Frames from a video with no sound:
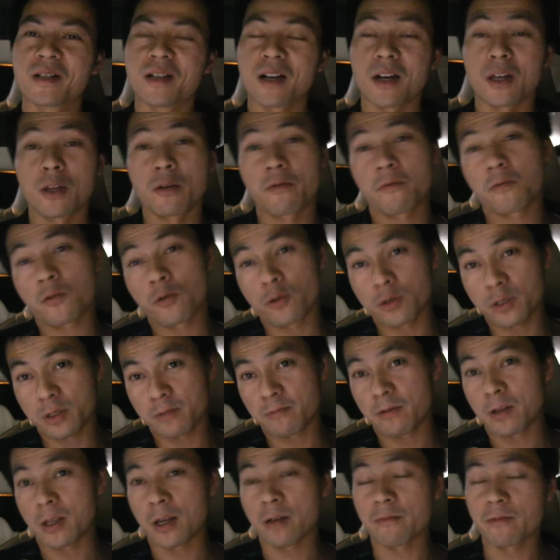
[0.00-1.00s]
And of course, it
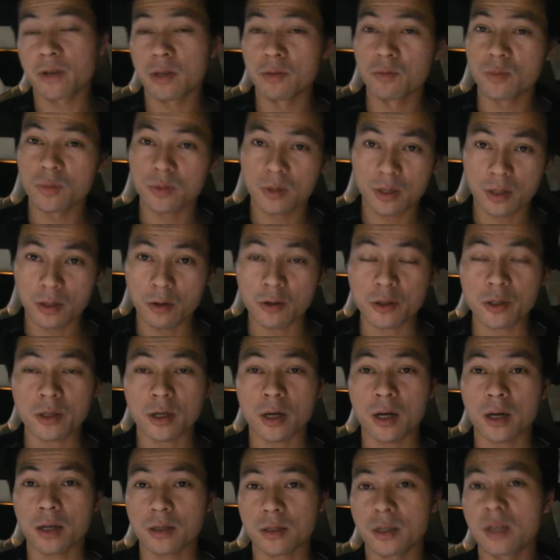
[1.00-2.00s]
will have, it also
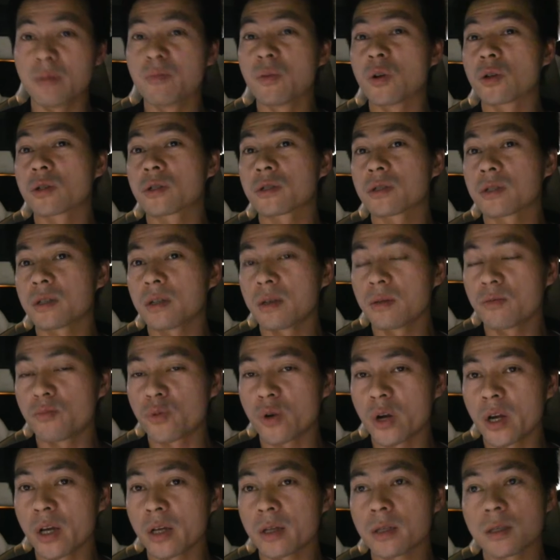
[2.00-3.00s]
has emergency
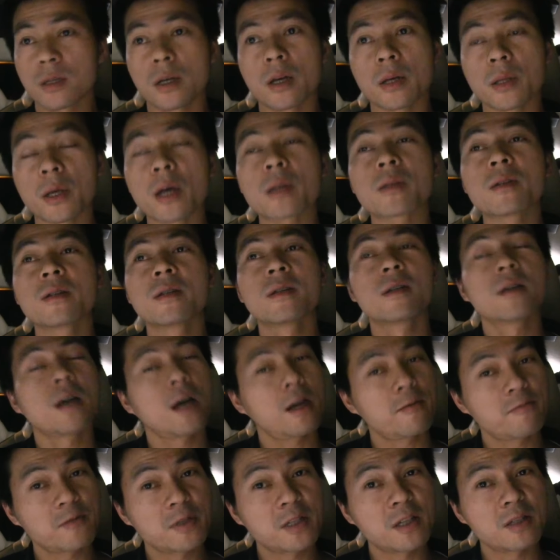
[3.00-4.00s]
brake. Yeah, that
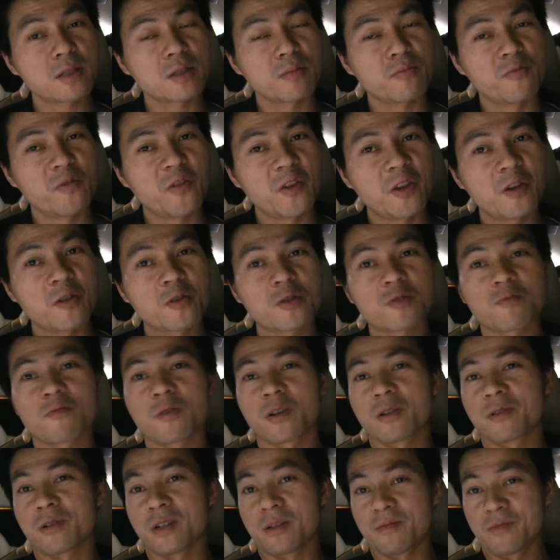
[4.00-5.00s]
I've seen some videos
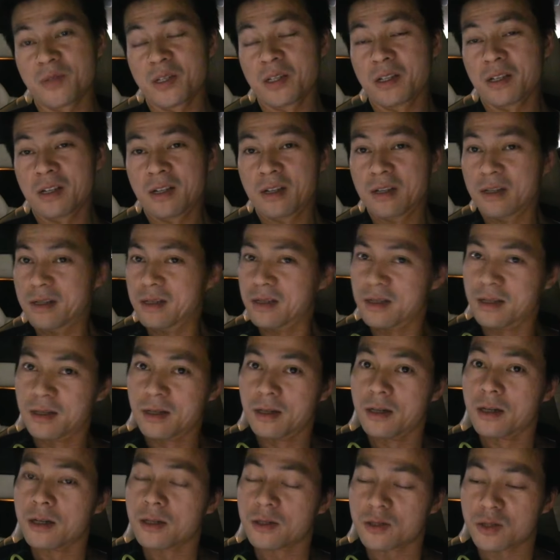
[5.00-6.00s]
where uh,
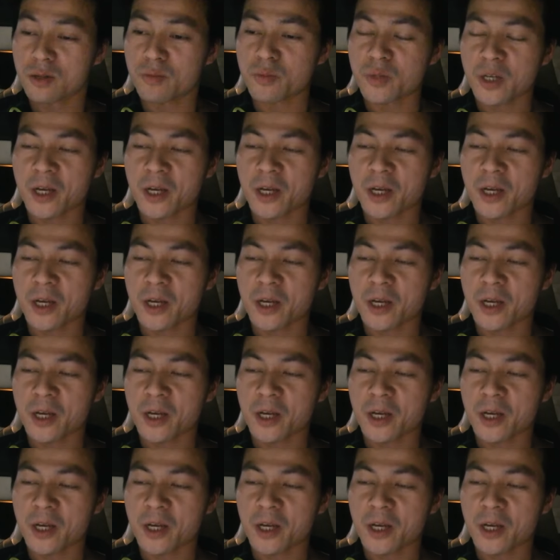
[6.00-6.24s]
some